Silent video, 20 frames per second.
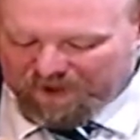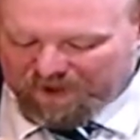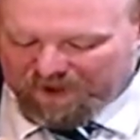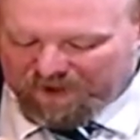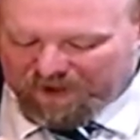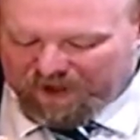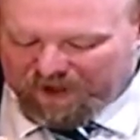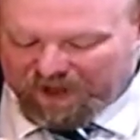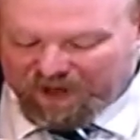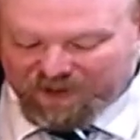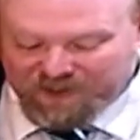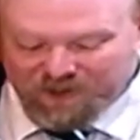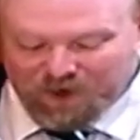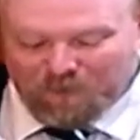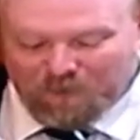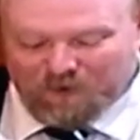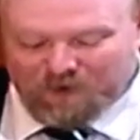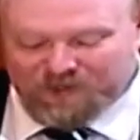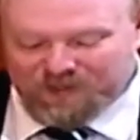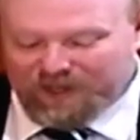It is
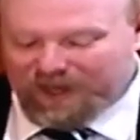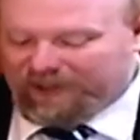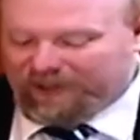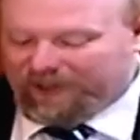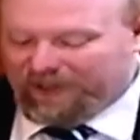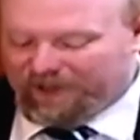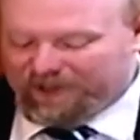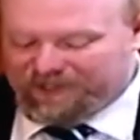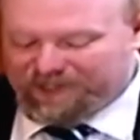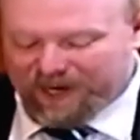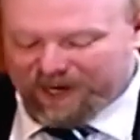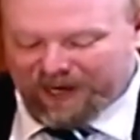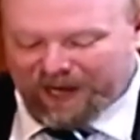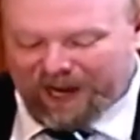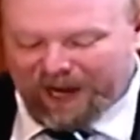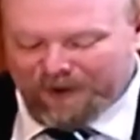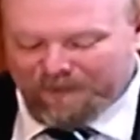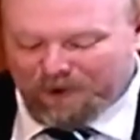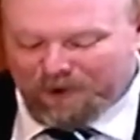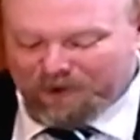almost like they're saying,
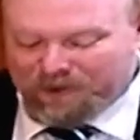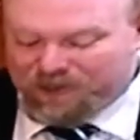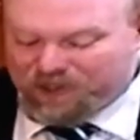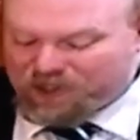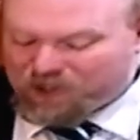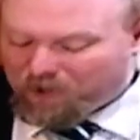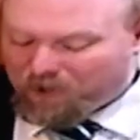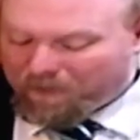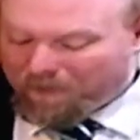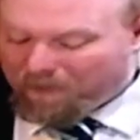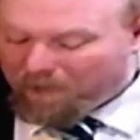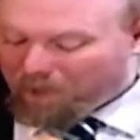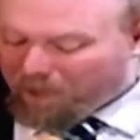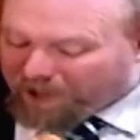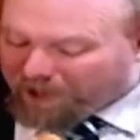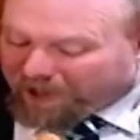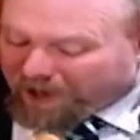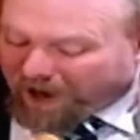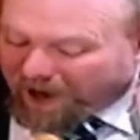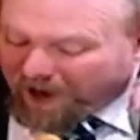"Hey, Moses, you remember when
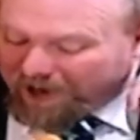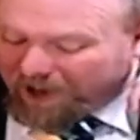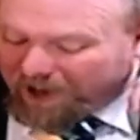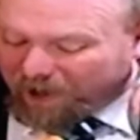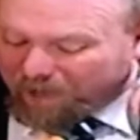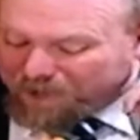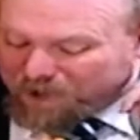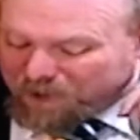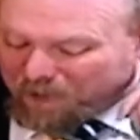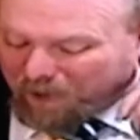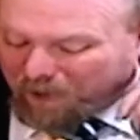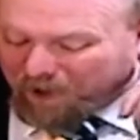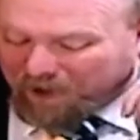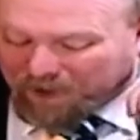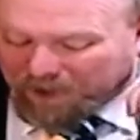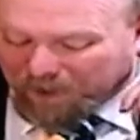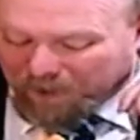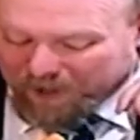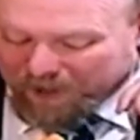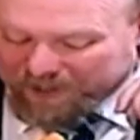God helped you part
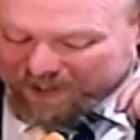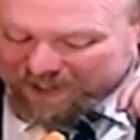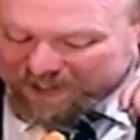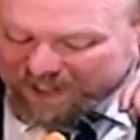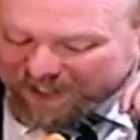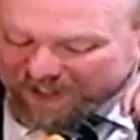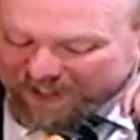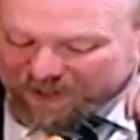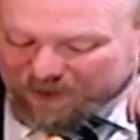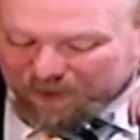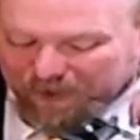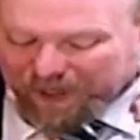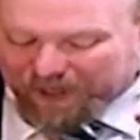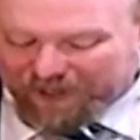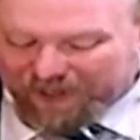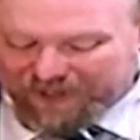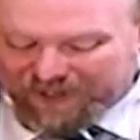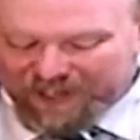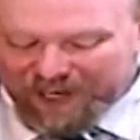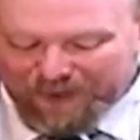the Red Sea so we could
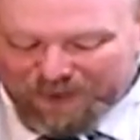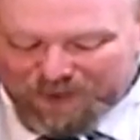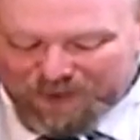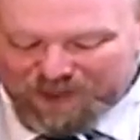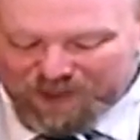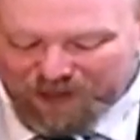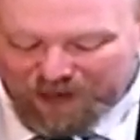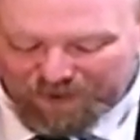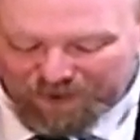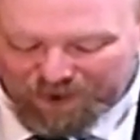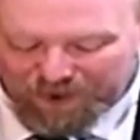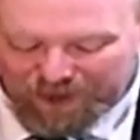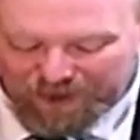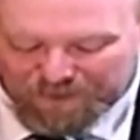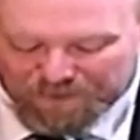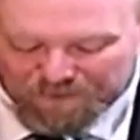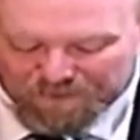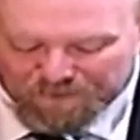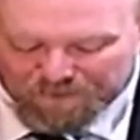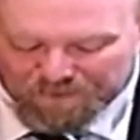escape slavery?
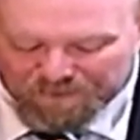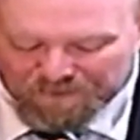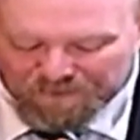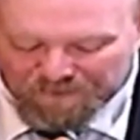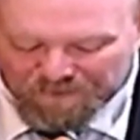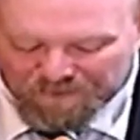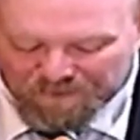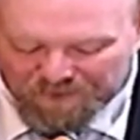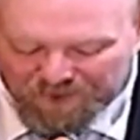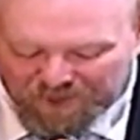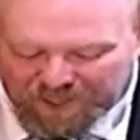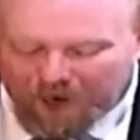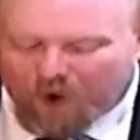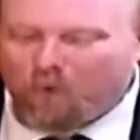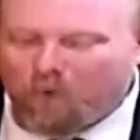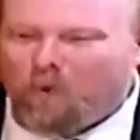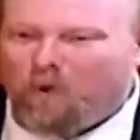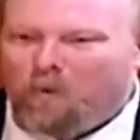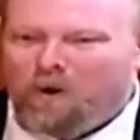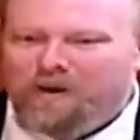Yeah,
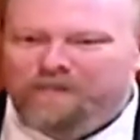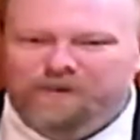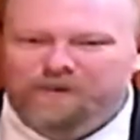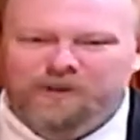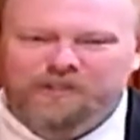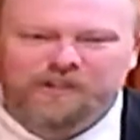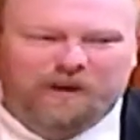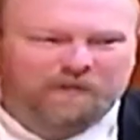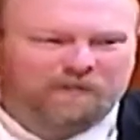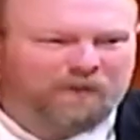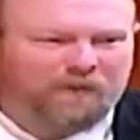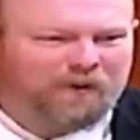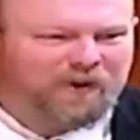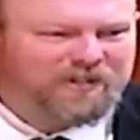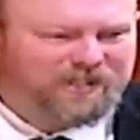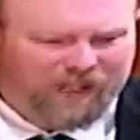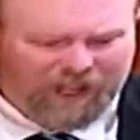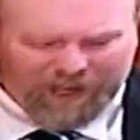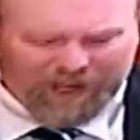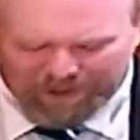well, what have you done for
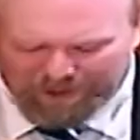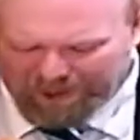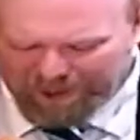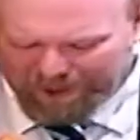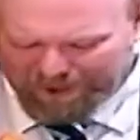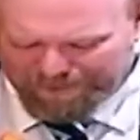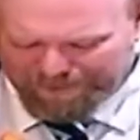us lately?